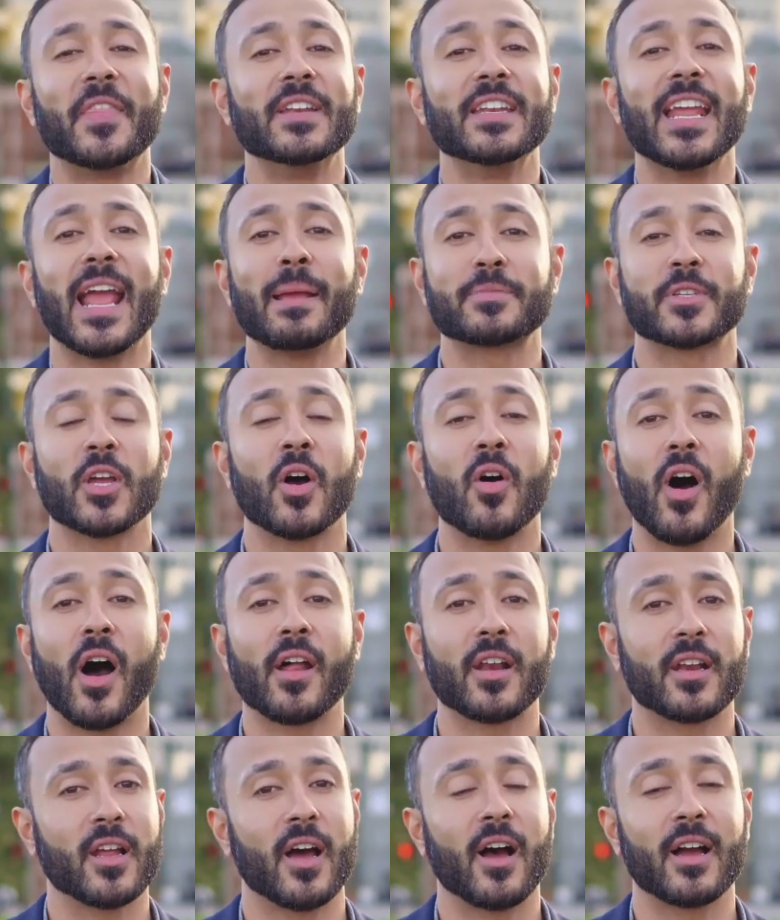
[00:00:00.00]
The names go
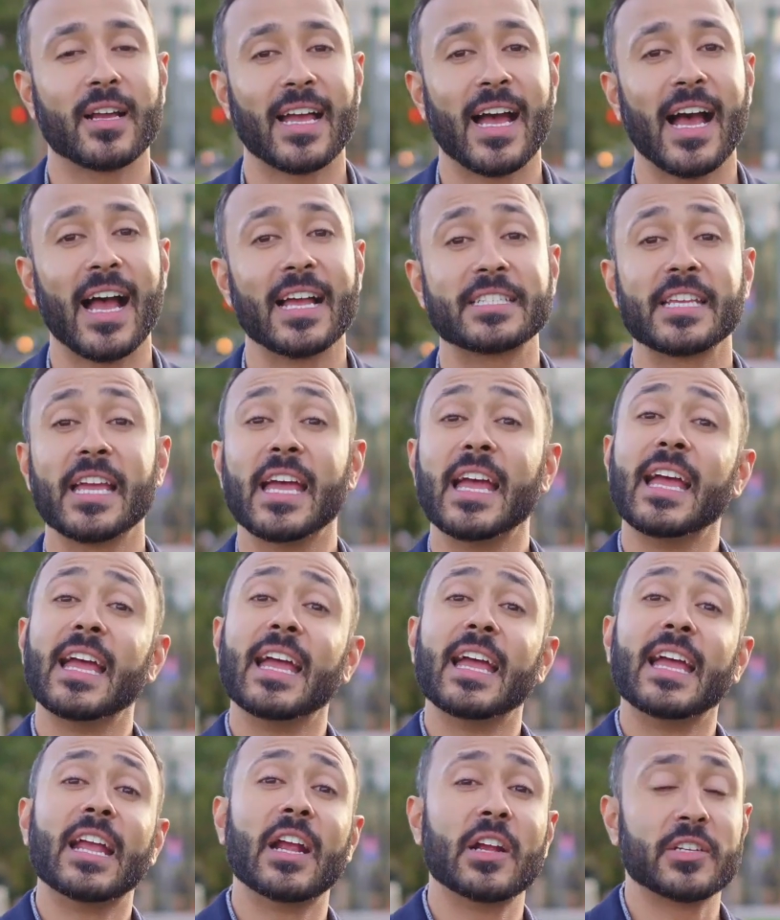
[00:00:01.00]
on and on, guys.
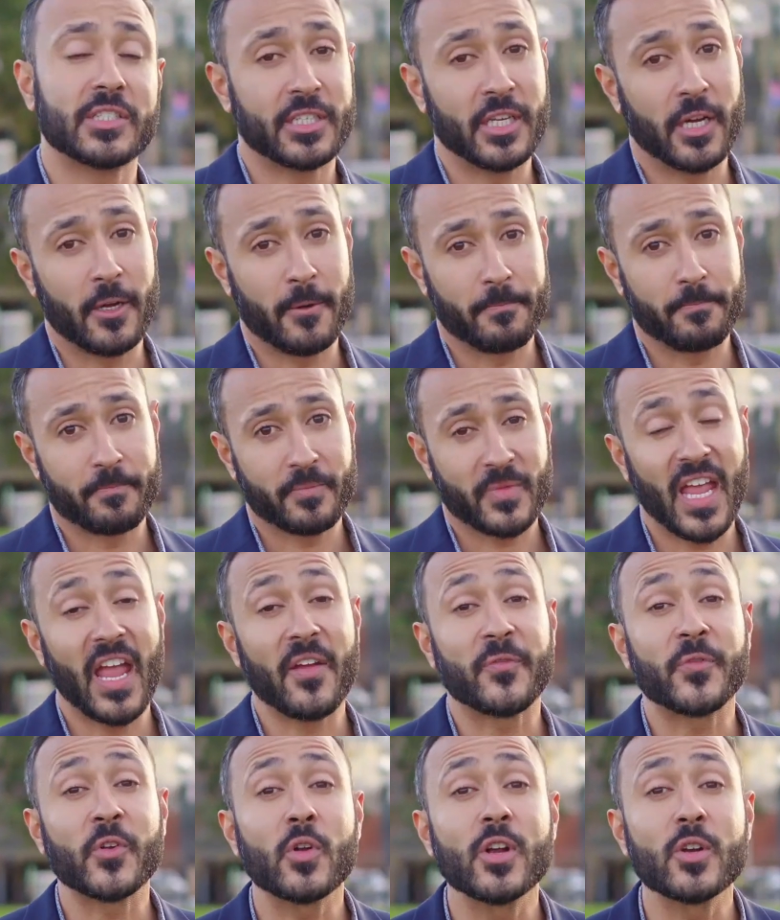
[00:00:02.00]
Here's the deal.
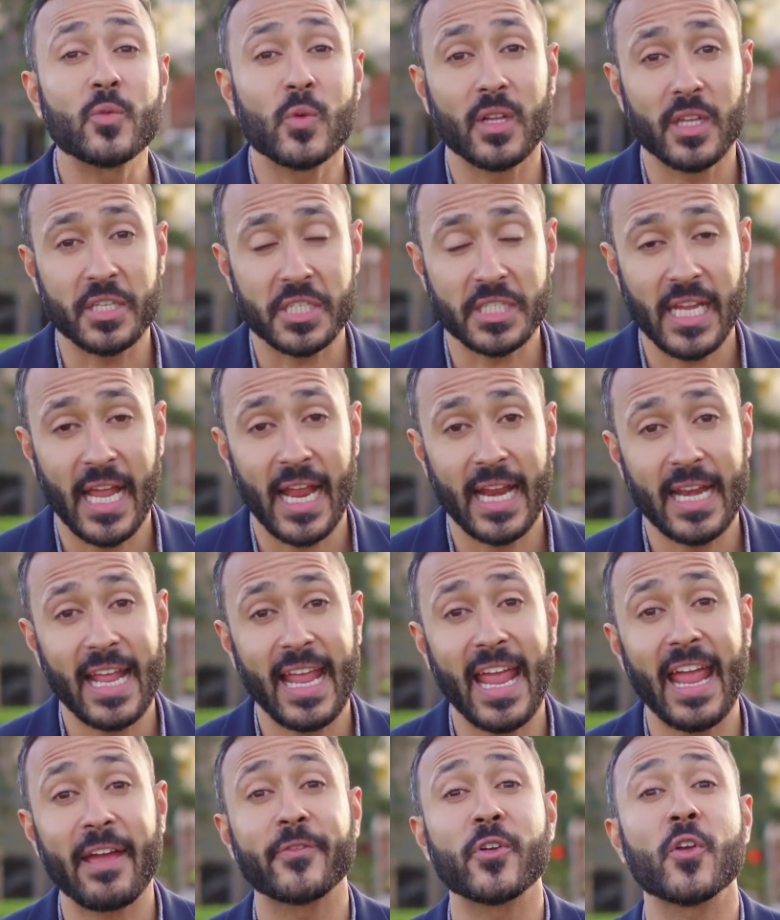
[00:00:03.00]
If you're in real estate,
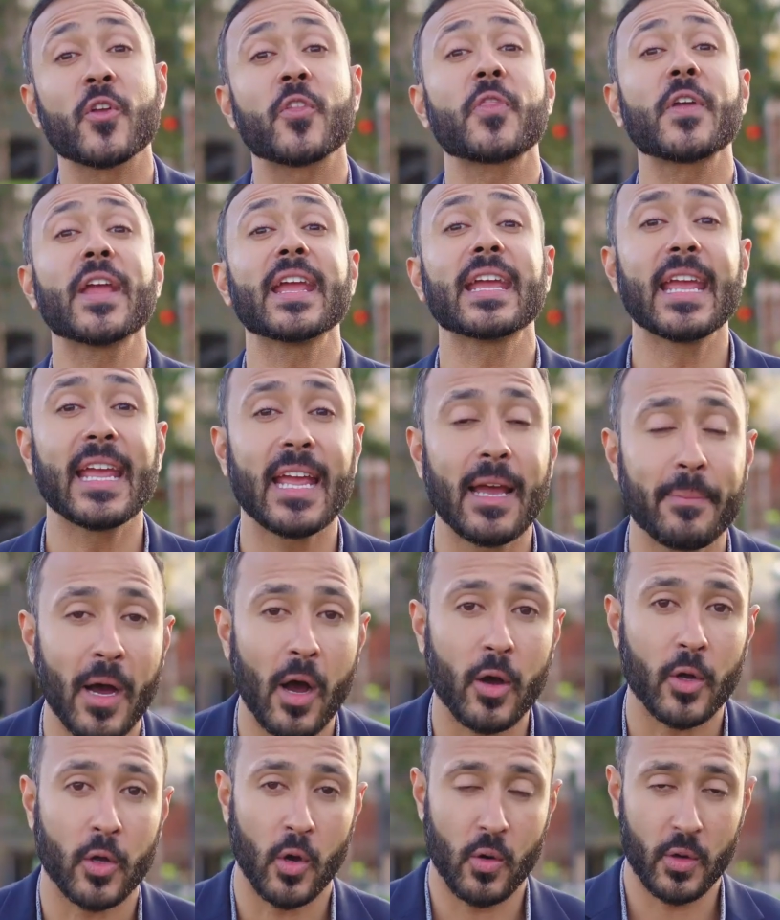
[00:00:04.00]
if you're thinking
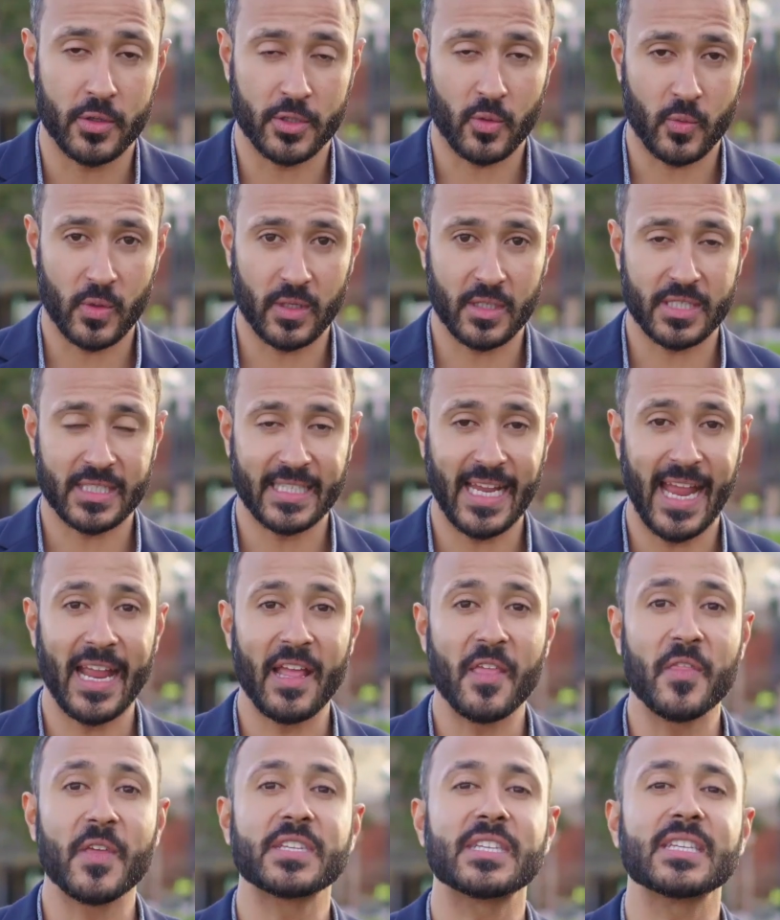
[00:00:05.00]
about going to real
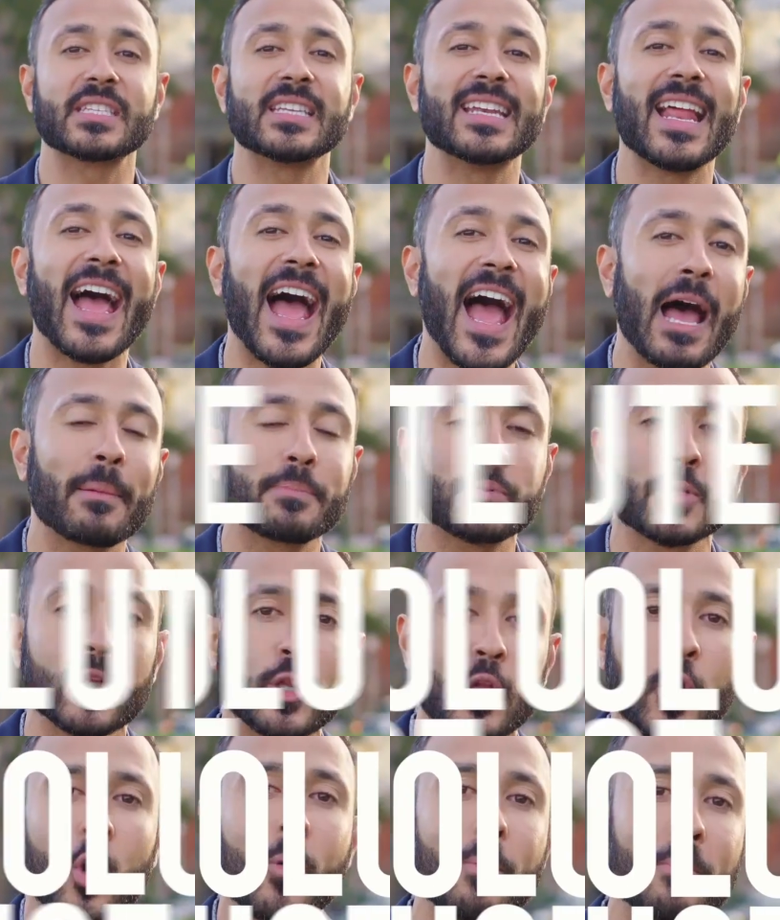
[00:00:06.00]
estate, this is an
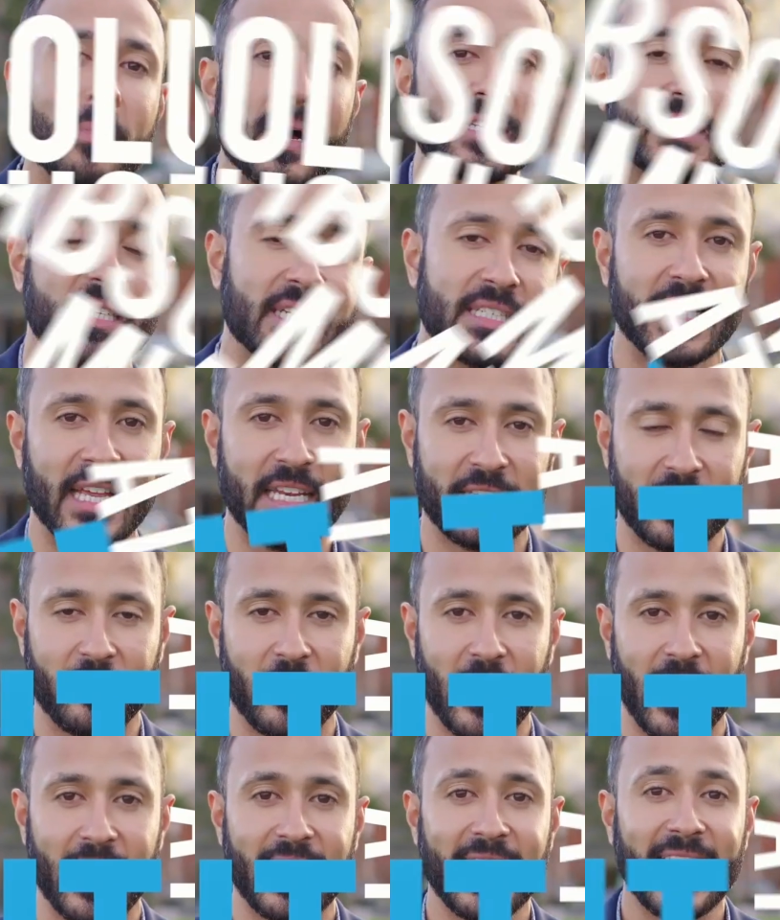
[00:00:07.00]
absolute must-attend
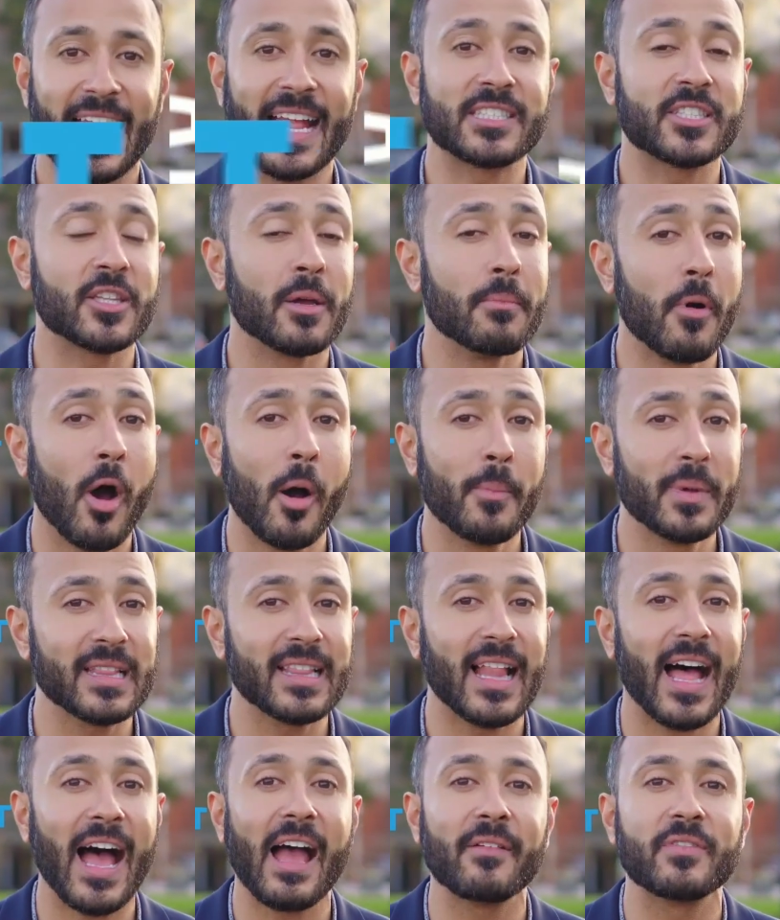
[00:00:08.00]
event. It's The
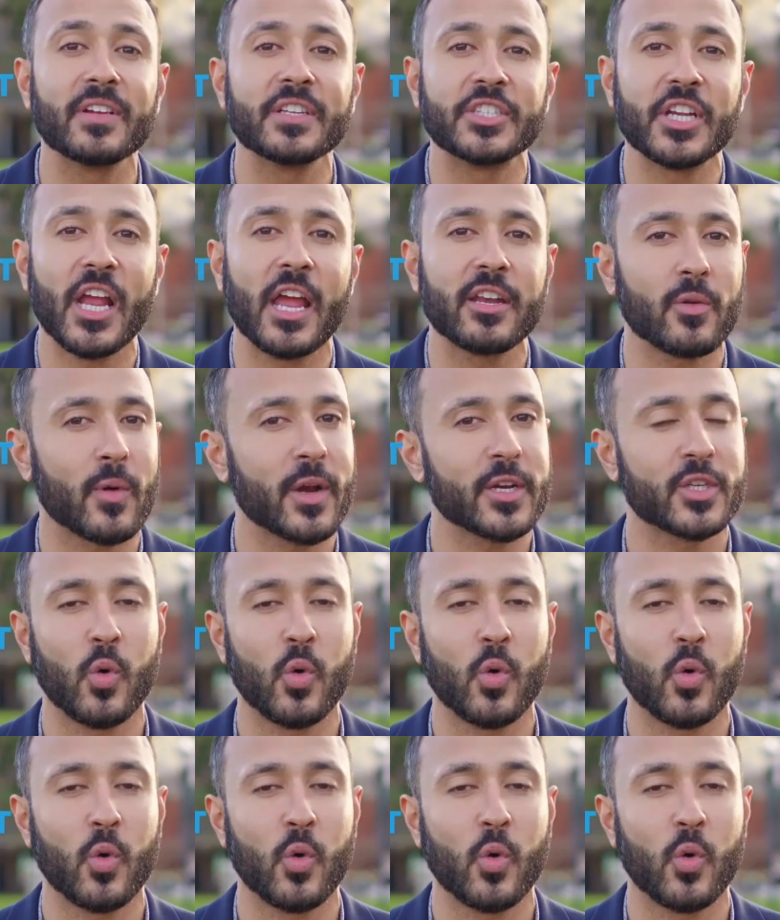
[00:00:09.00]
Moment Live, January